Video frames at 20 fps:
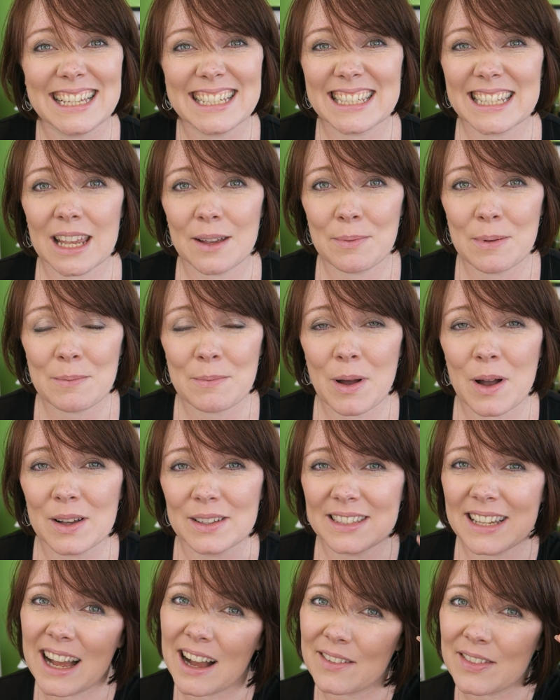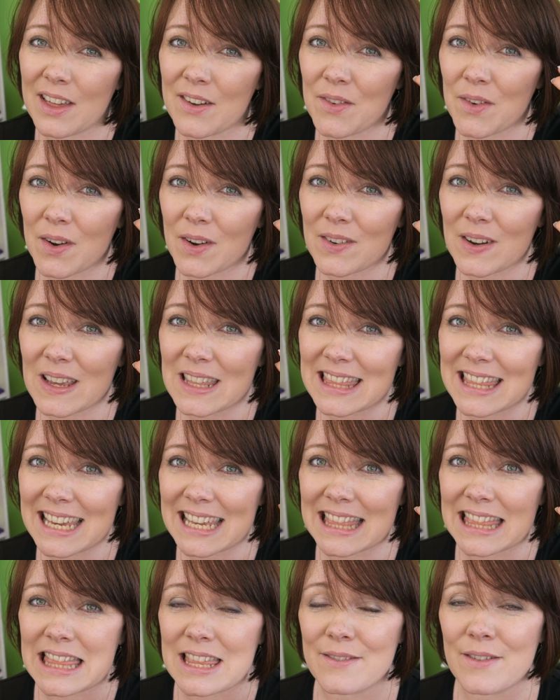They're skipping parts out. They're very
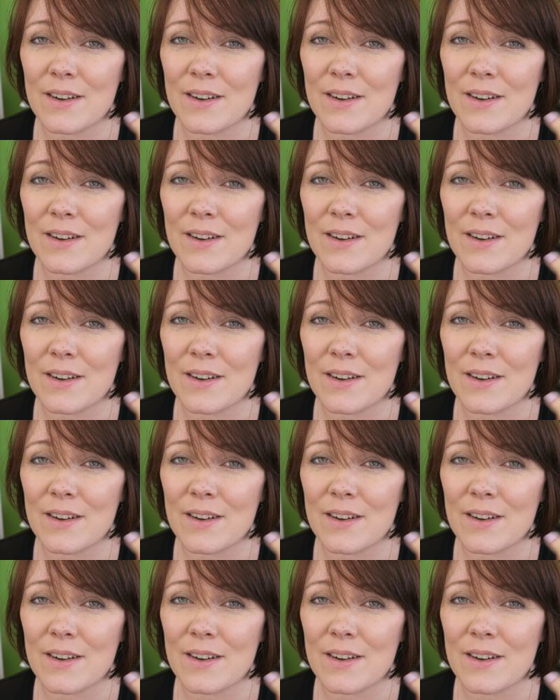thin.